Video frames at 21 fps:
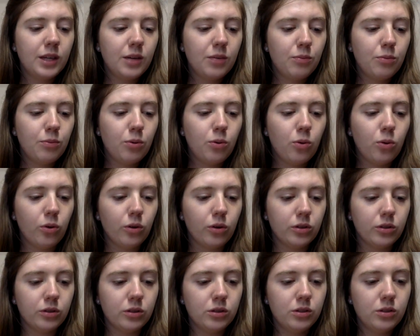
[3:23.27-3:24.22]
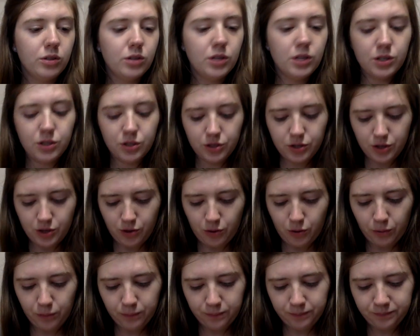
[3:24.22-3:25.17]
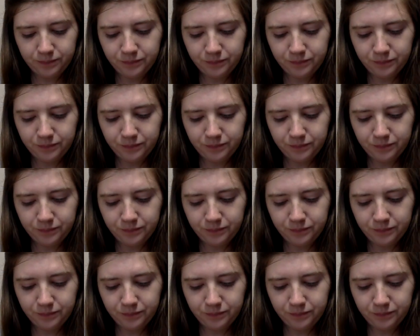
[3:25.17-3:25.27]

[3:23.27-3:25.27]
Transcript: important to do.